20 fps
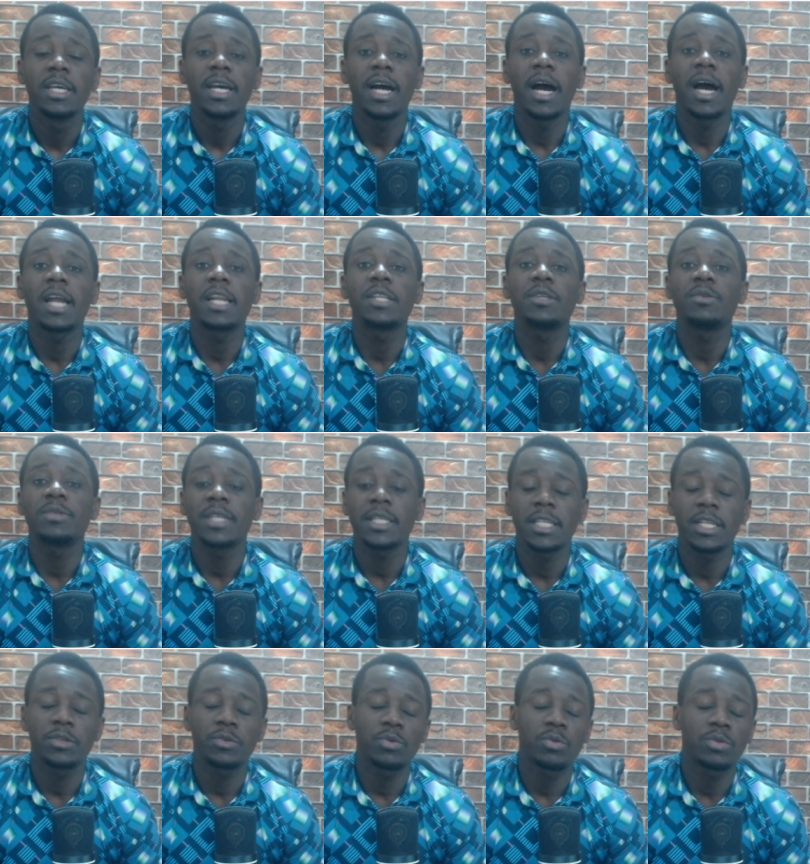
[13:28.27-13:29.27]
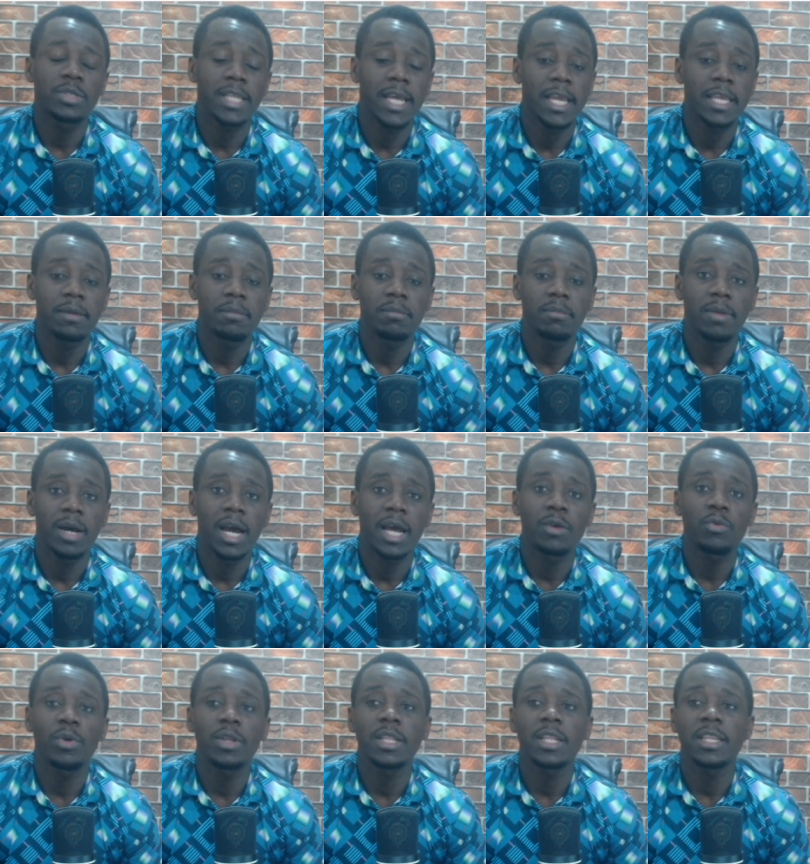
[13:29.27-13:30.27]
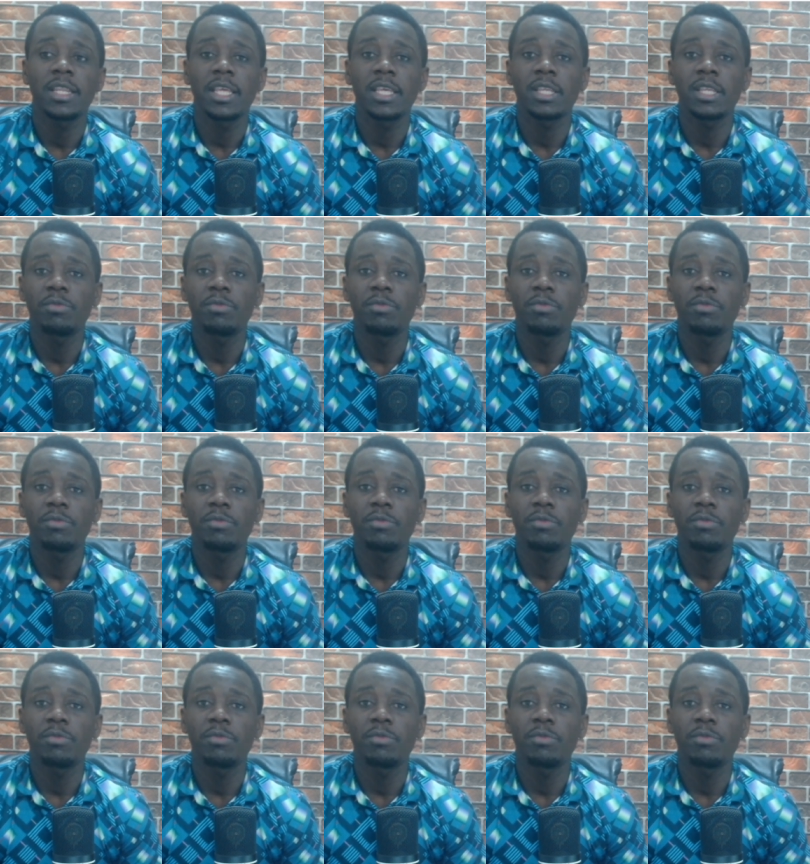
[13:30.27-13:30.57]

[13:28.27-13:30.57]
and United took time. And when they